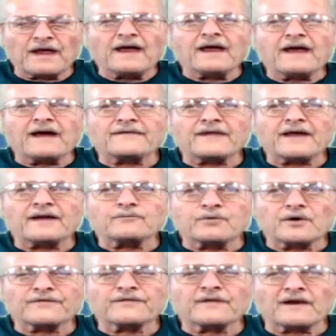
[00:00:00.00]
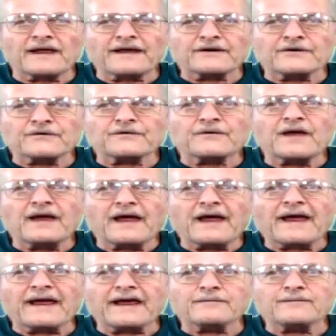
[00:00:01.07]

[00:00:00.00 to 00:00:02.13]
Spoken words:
and then put the letters A,